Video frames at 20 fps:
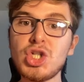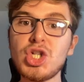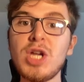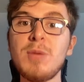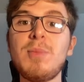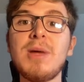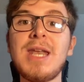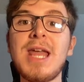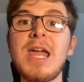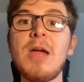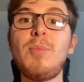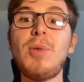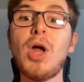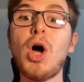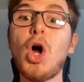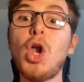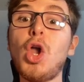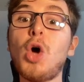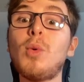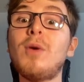cheap enabler,
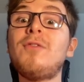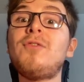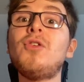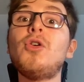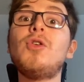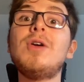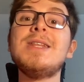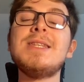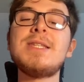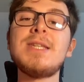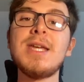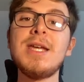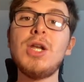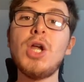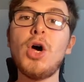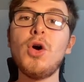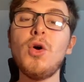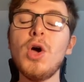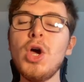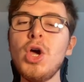along with
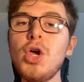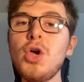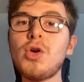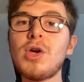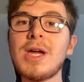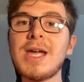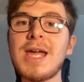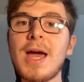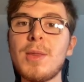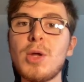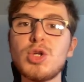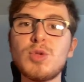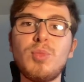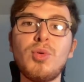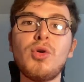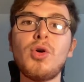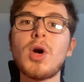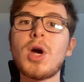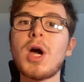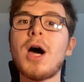Florentino, who can get those
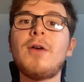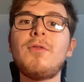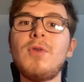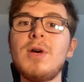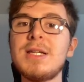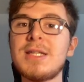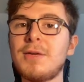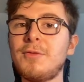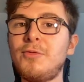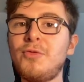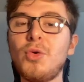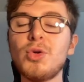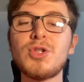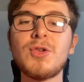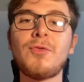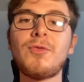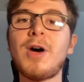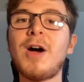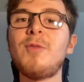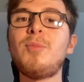ball recoveries and 4
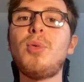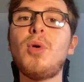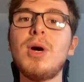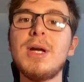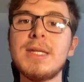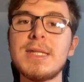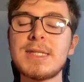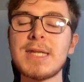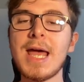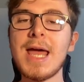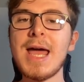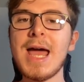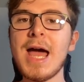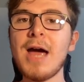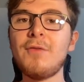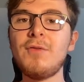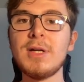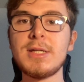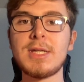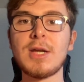to 5 points
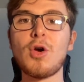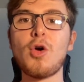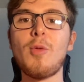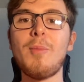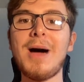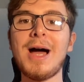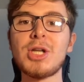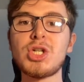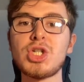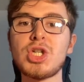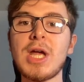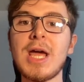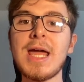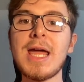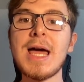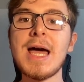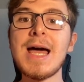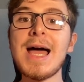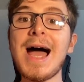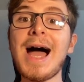every single match
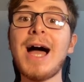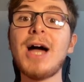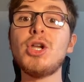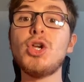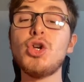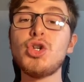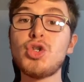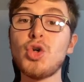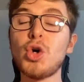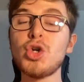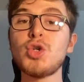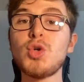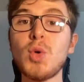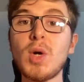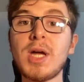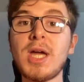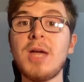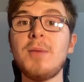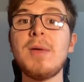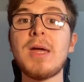day. And
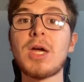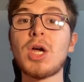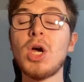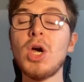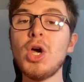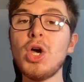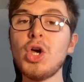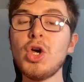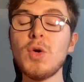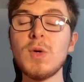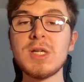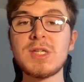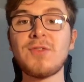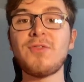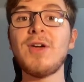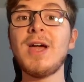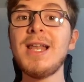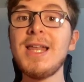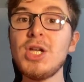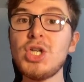Joshua Kimmich, who is
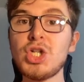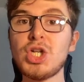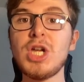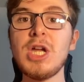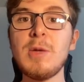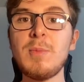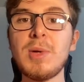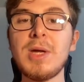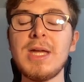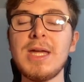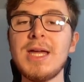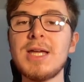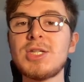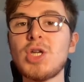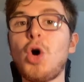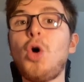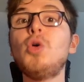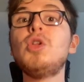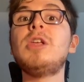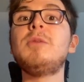fairly cheap. He is
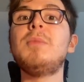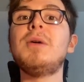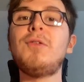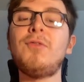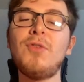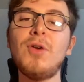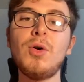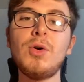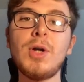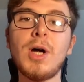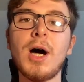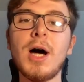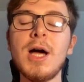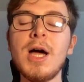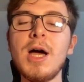a holding midfielder,